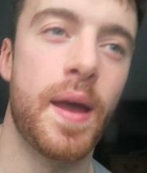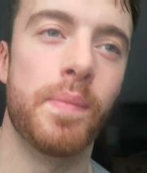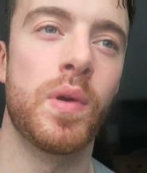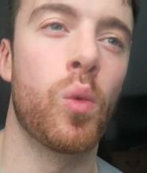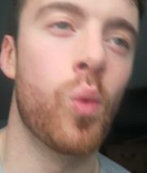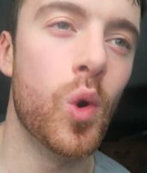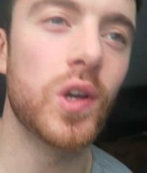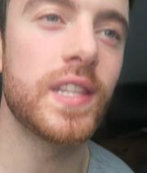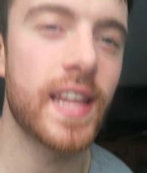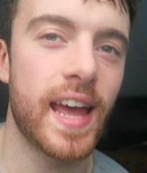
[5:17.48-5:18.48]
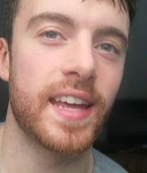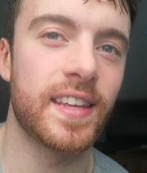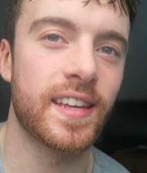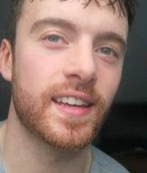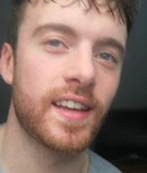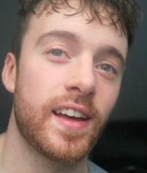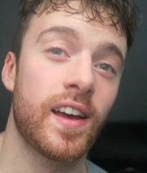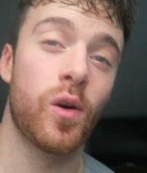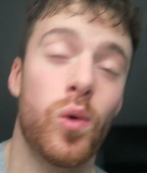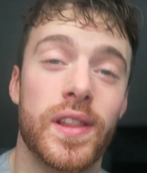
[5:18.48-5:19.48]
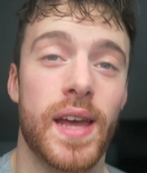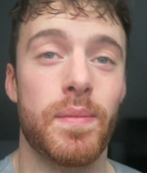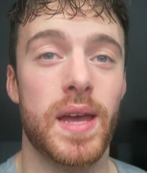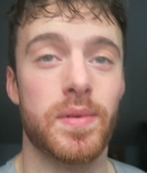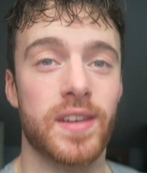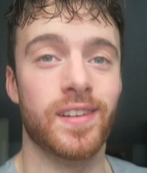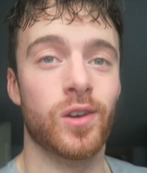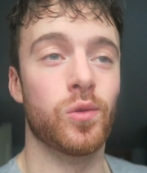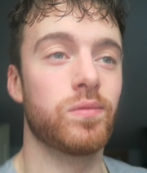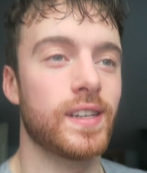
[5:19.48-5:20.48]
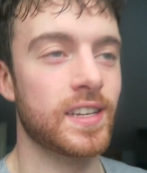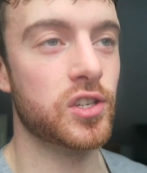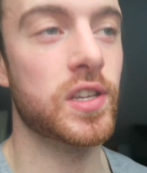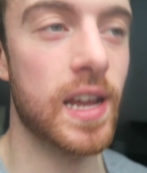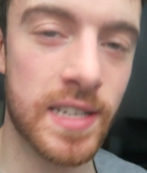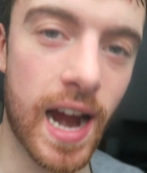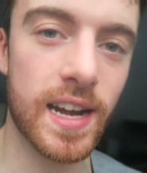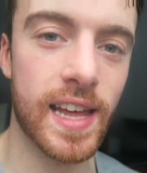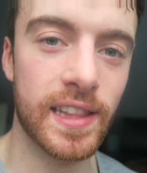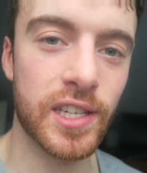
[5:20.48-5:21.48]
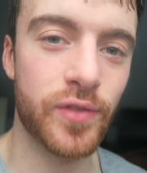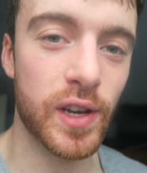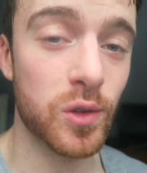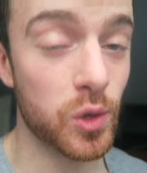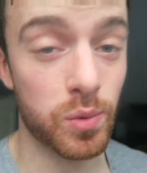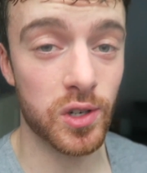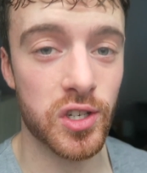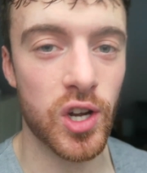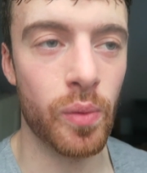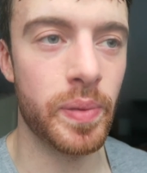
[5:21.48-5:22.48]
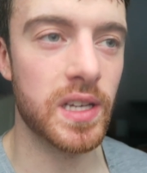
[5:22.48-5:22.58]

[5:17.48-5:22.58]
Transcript: One day maybe, you know, it's hard getting these videos up, we're just so